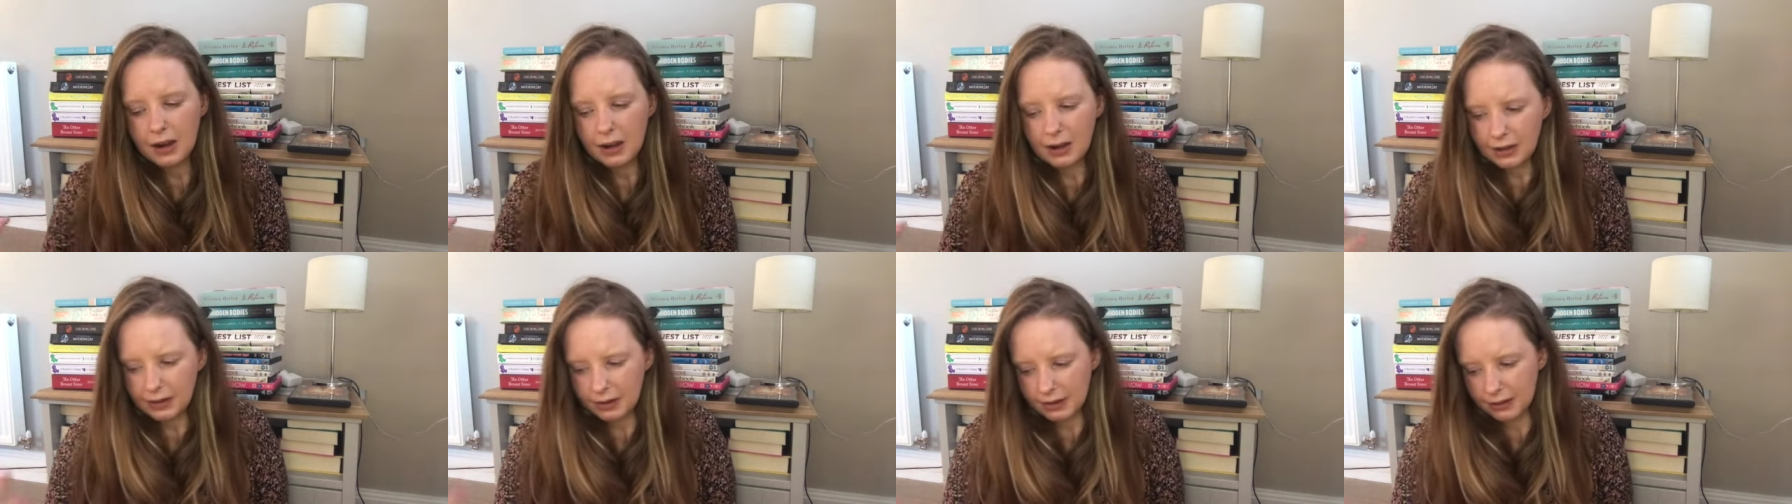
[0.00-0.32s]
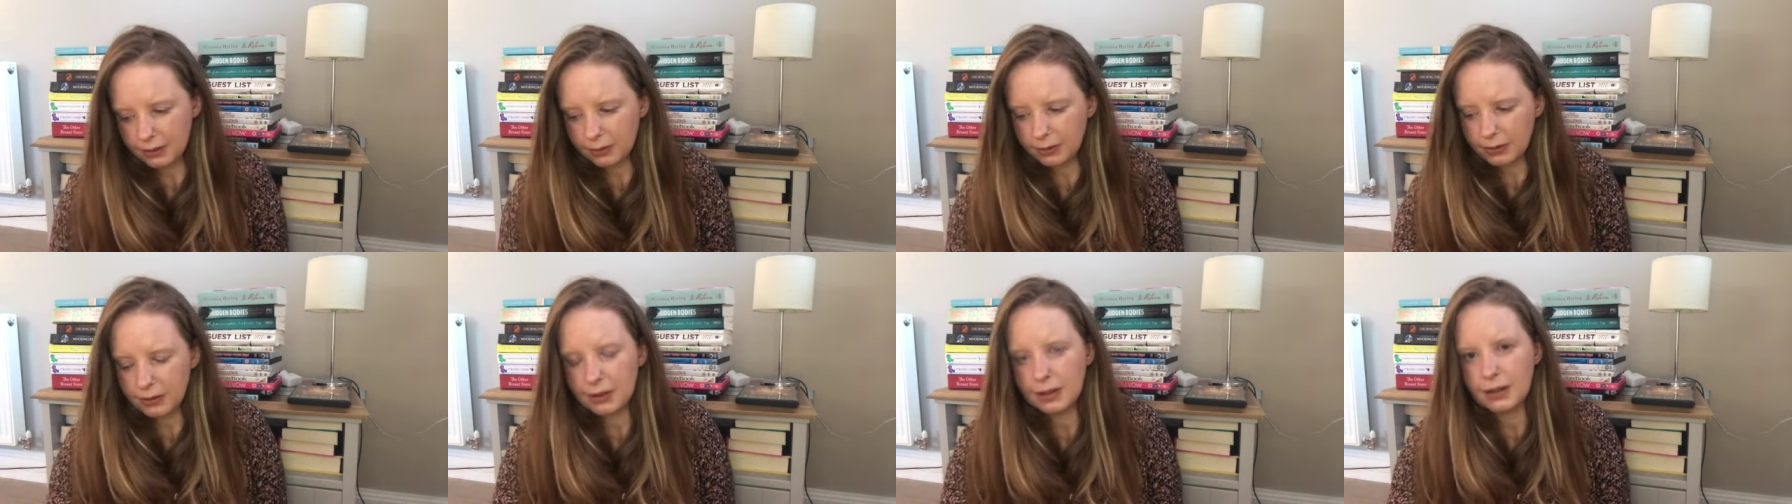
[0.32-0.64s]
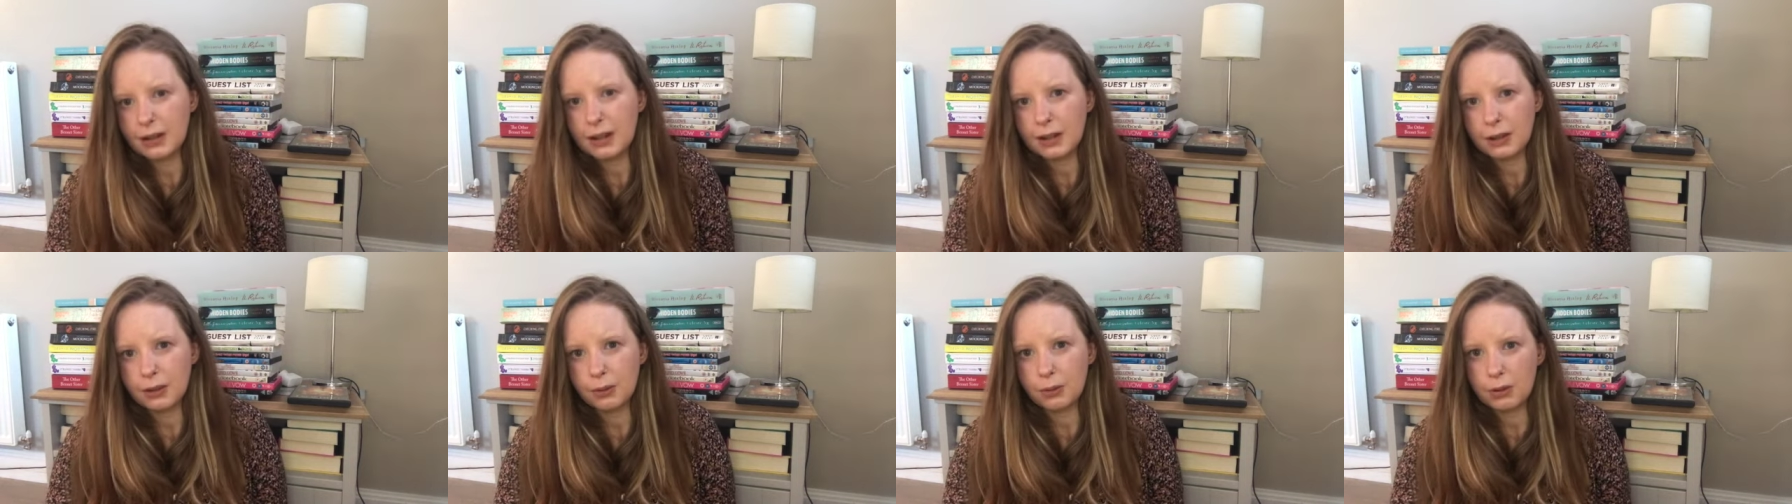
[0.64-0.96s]
This was
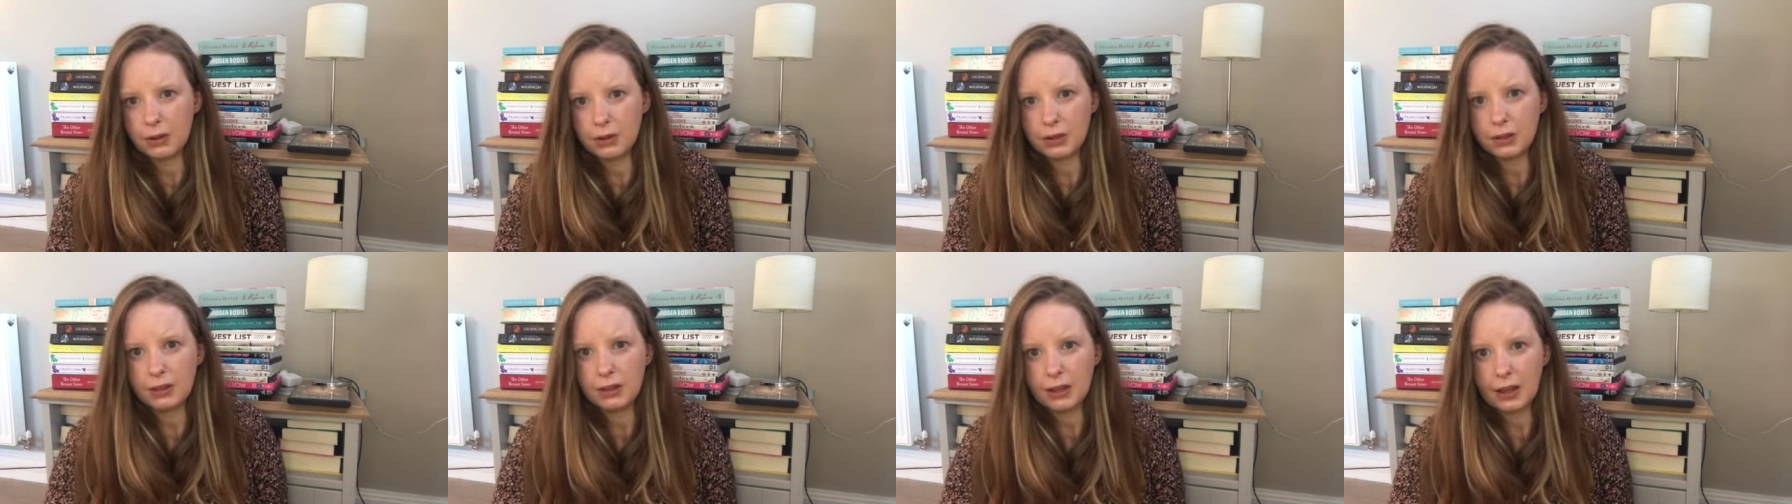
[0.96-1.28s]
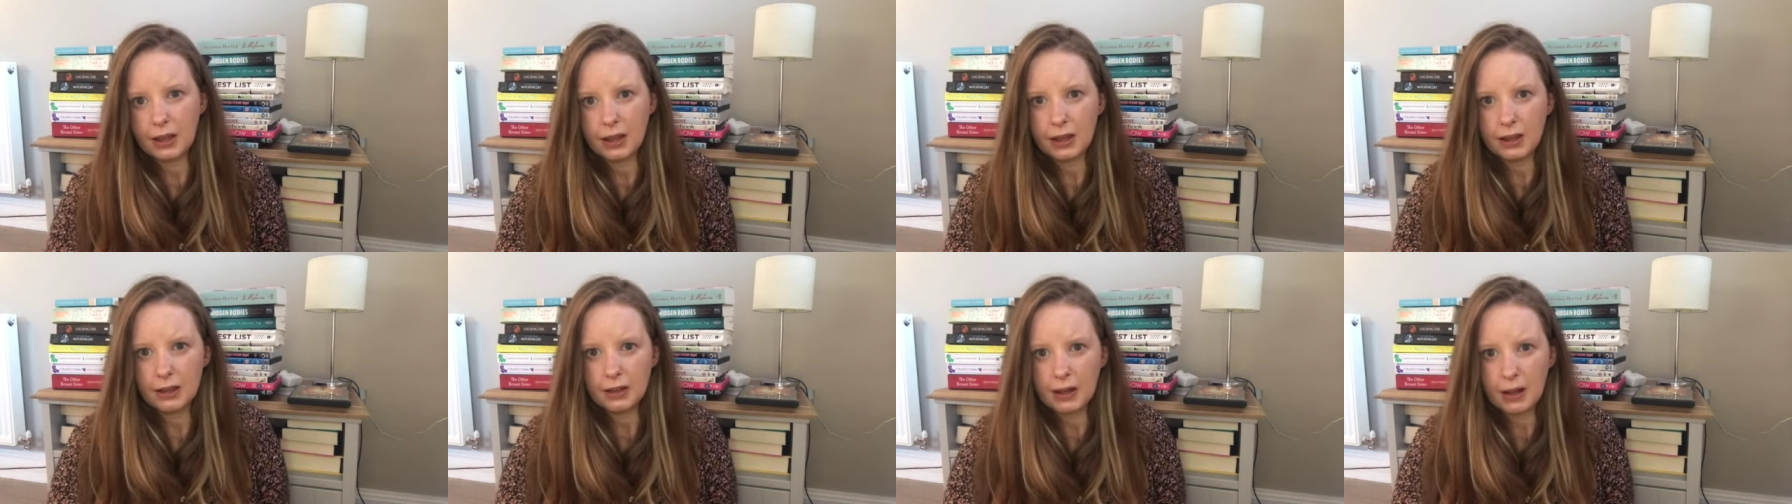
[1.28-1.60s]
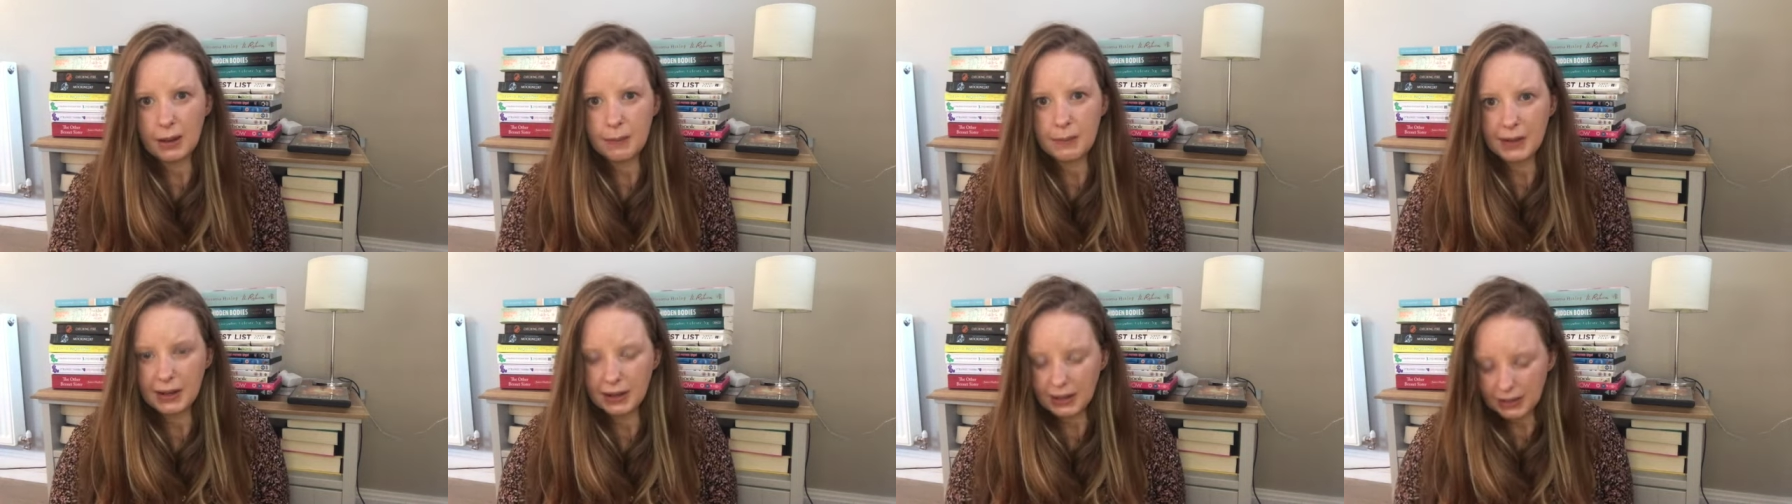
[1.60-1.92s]
another one of those. I
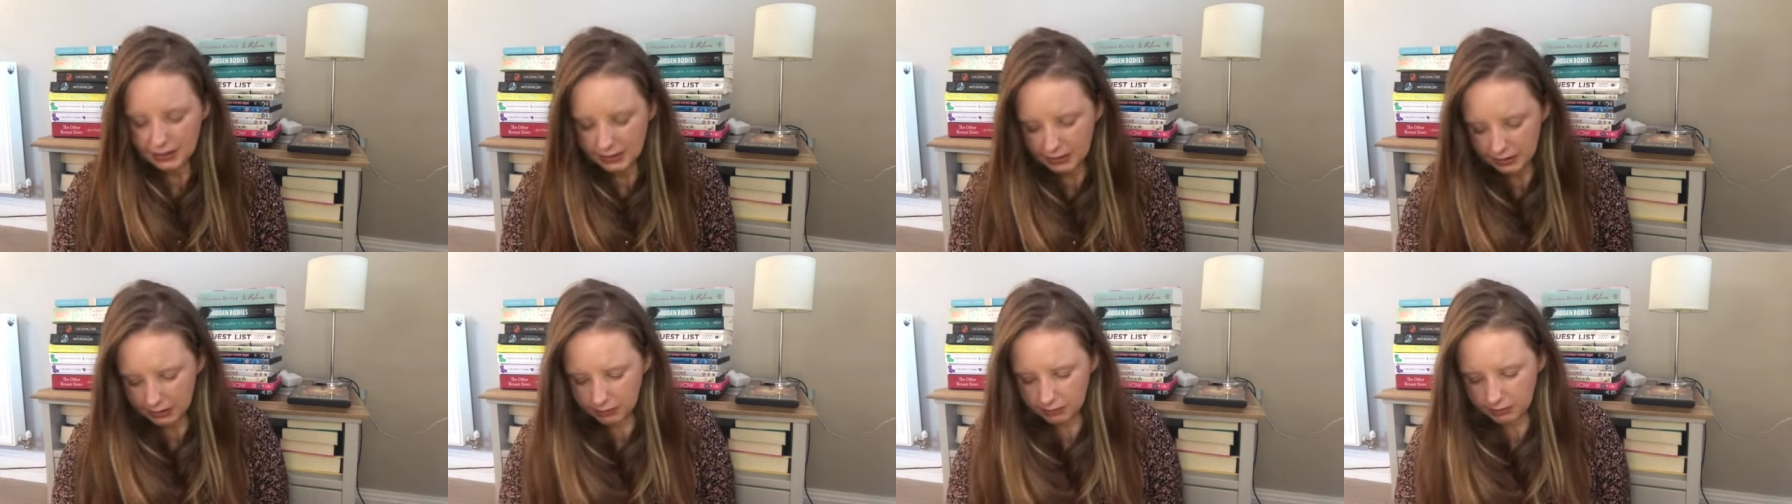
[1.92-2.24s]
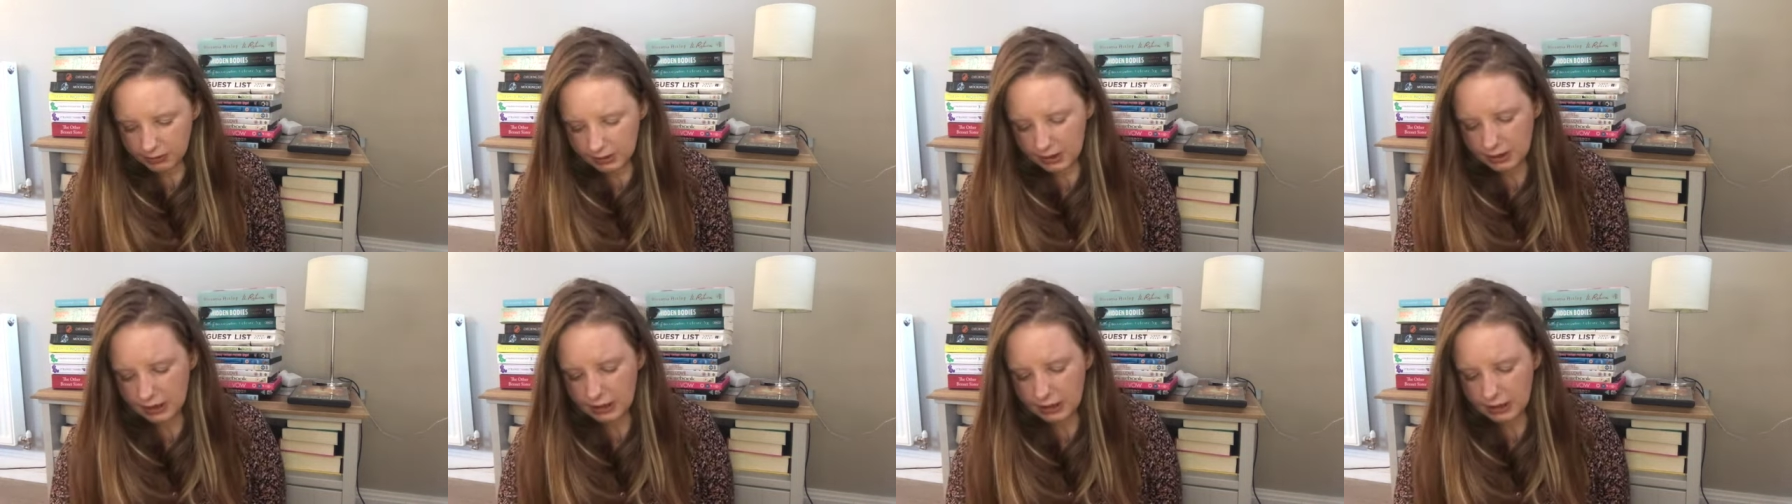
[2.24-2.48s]
mean, I did read